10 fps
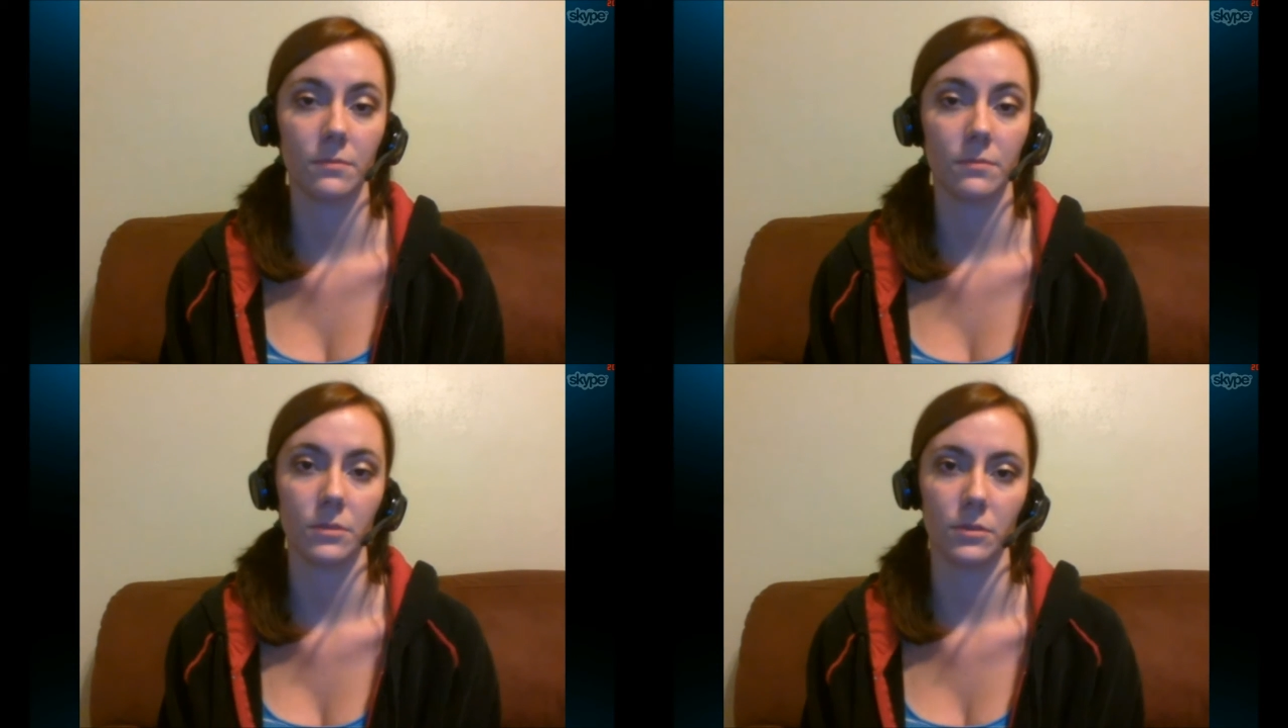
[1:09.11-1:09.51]

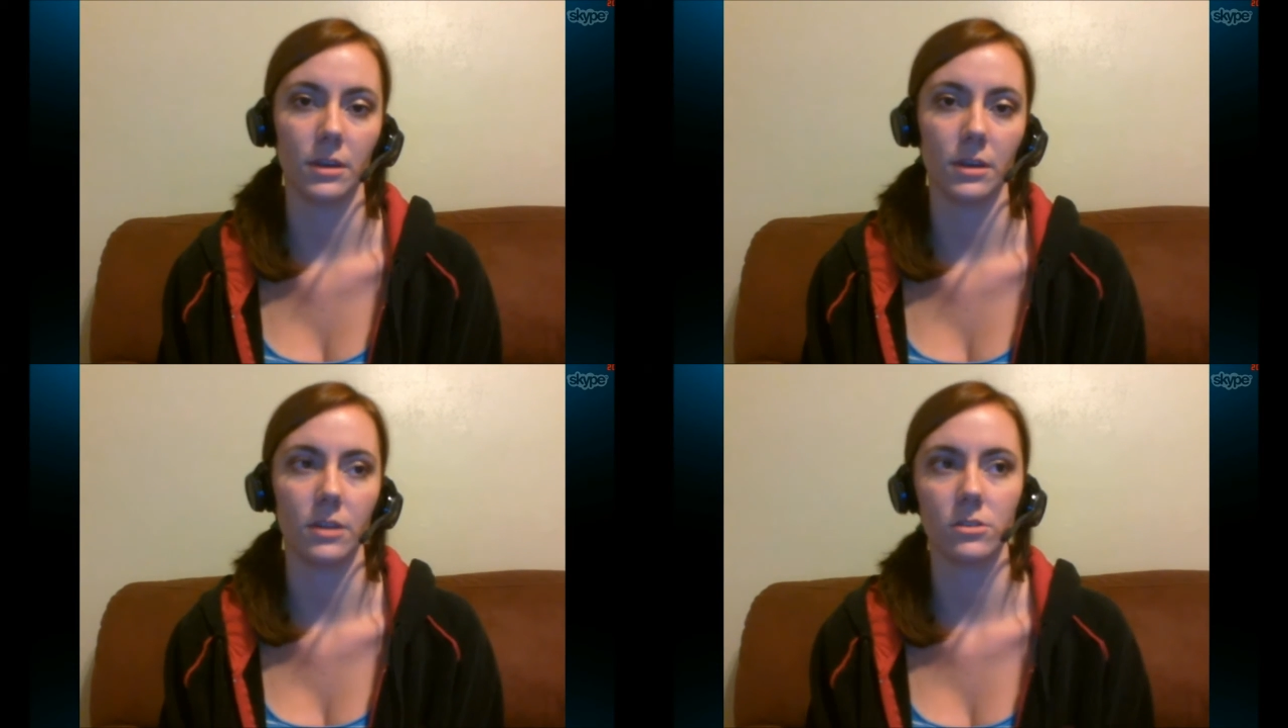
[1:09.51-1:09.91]
for 3
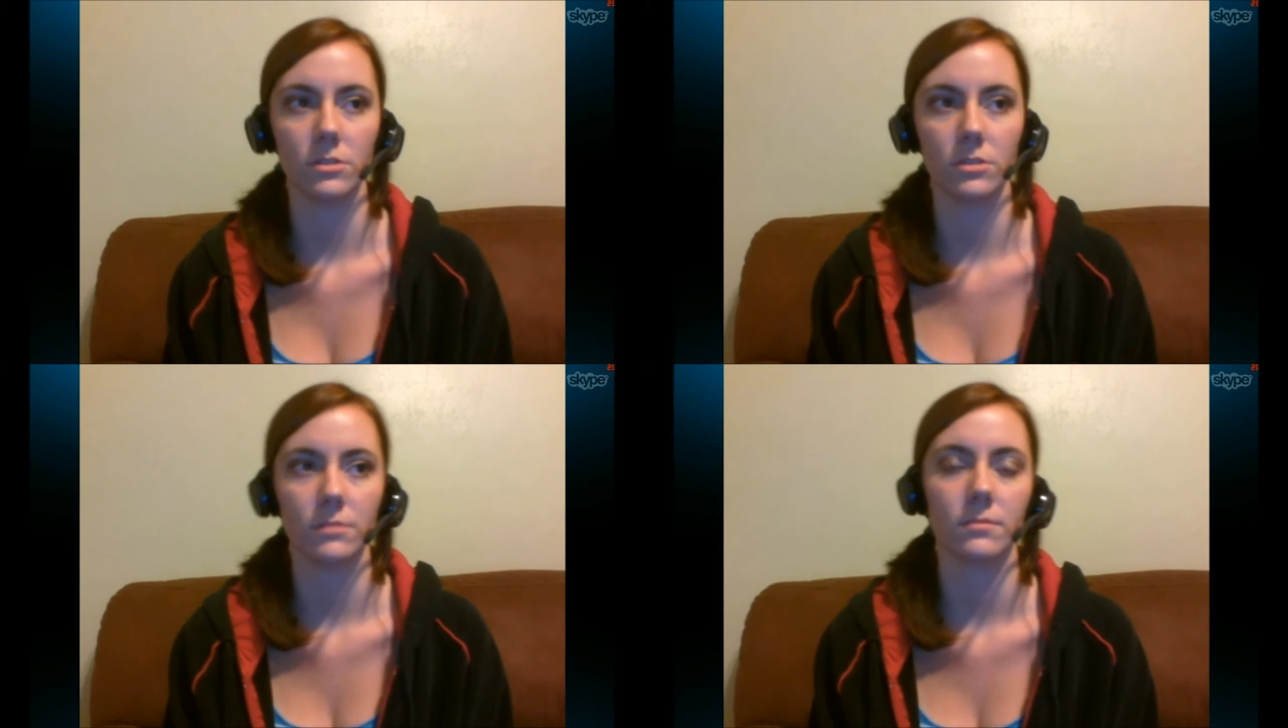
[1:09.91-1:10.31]
years,
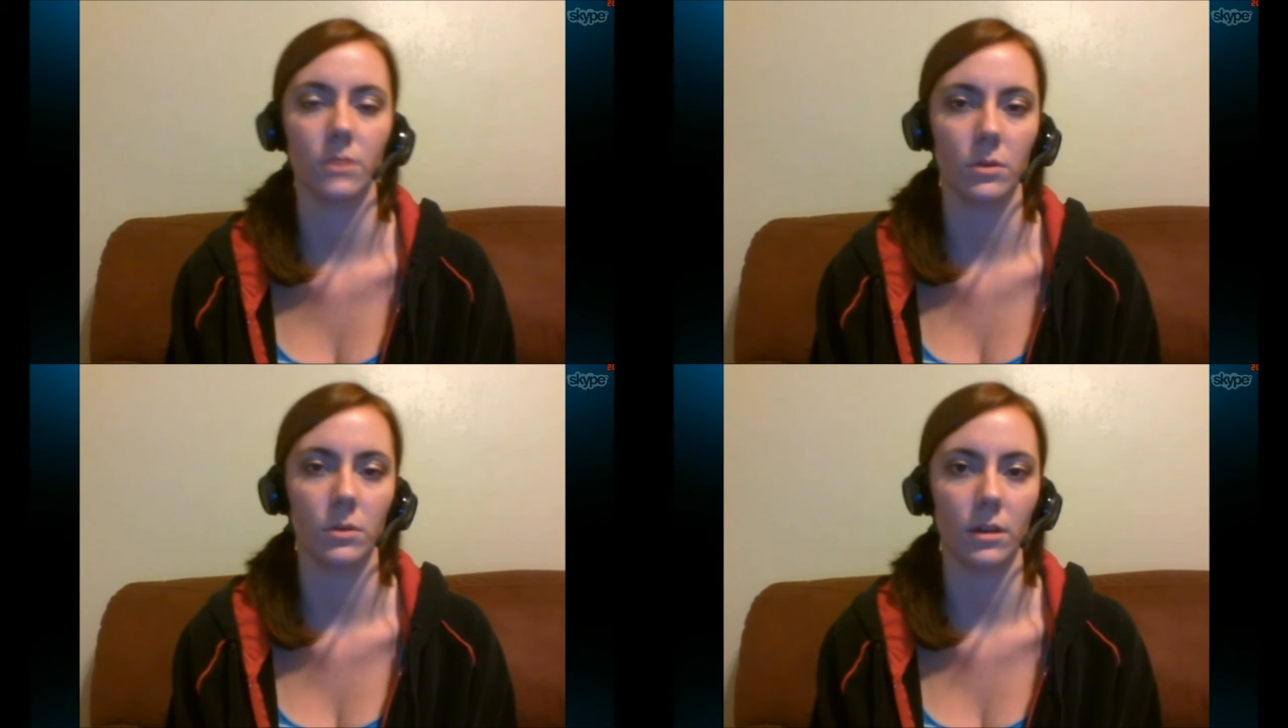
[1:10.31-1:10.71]

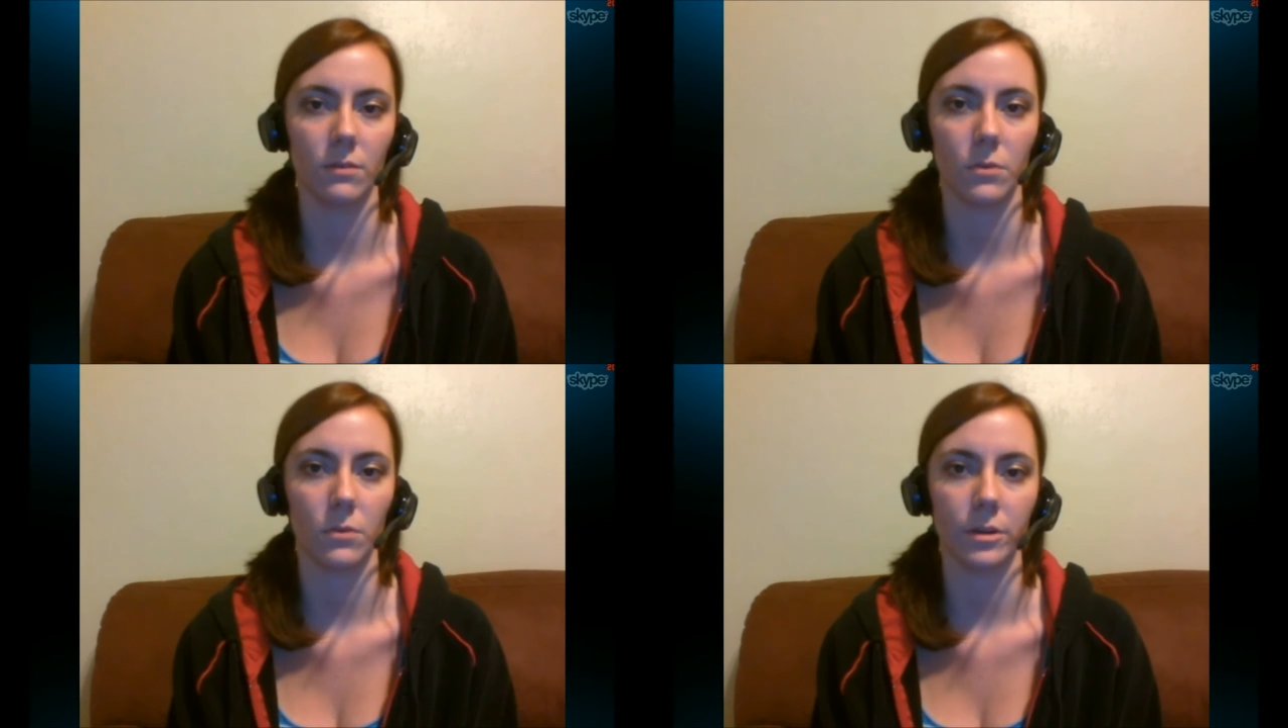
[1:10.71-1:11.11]
going on 4.